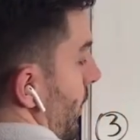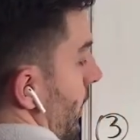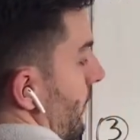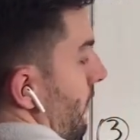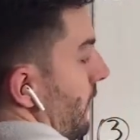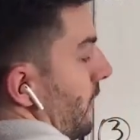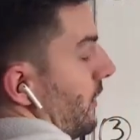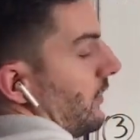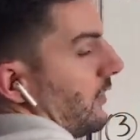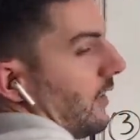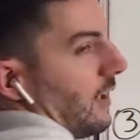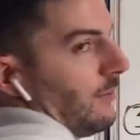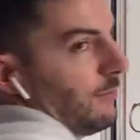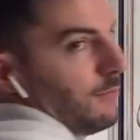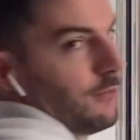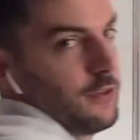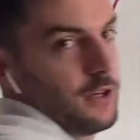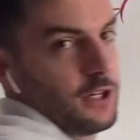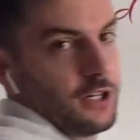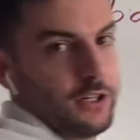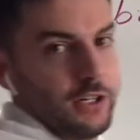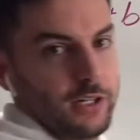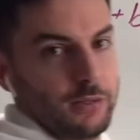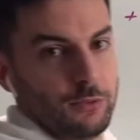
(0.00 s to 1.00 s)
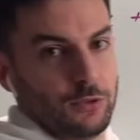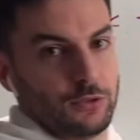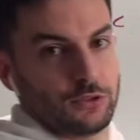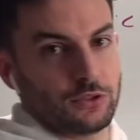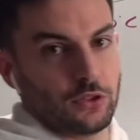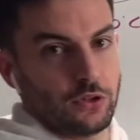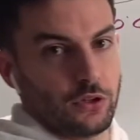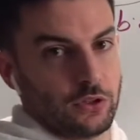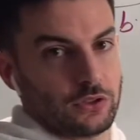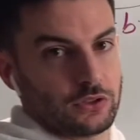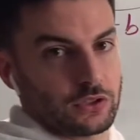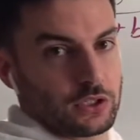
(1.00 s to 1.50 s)
have the same variable.
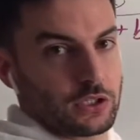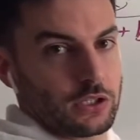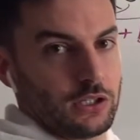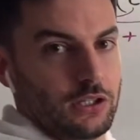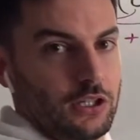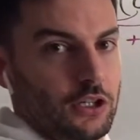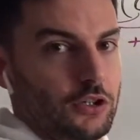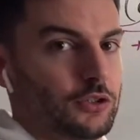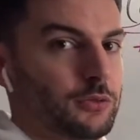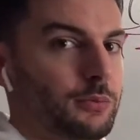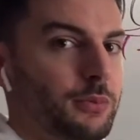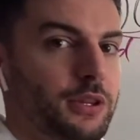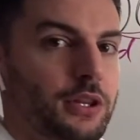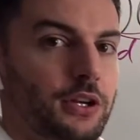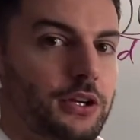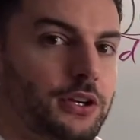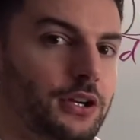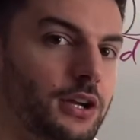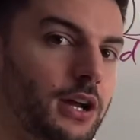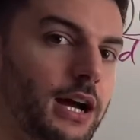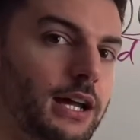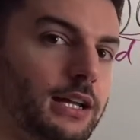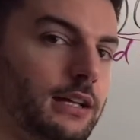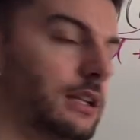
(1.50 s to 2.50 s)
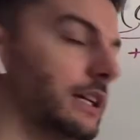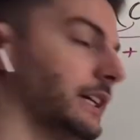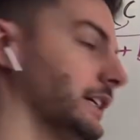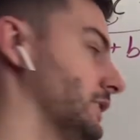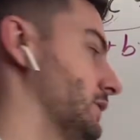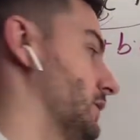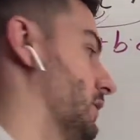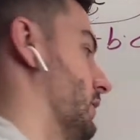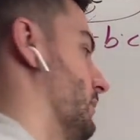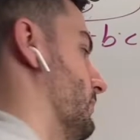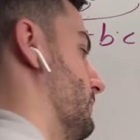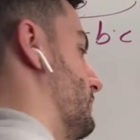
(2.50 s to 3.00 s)
So those are close, but they're not like
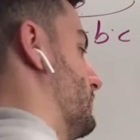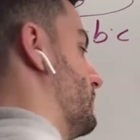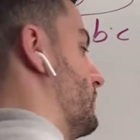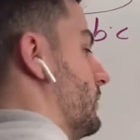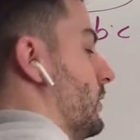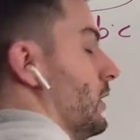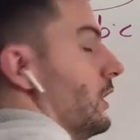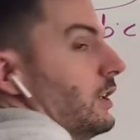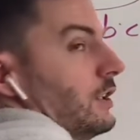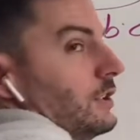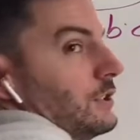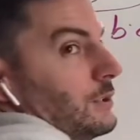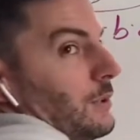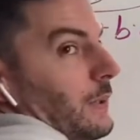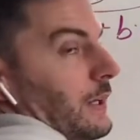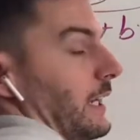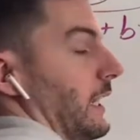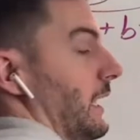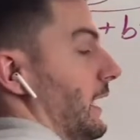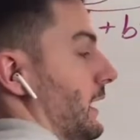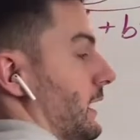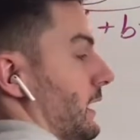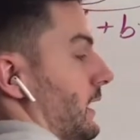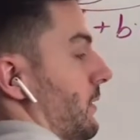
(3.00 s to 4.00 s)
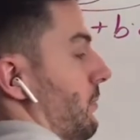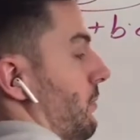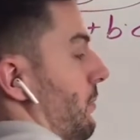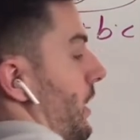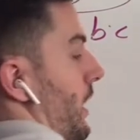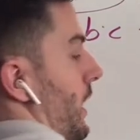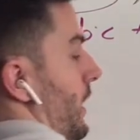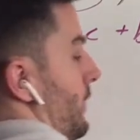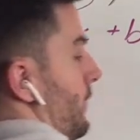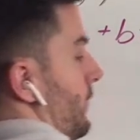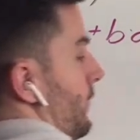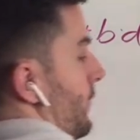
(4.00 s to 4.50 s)
terms. So I can't combine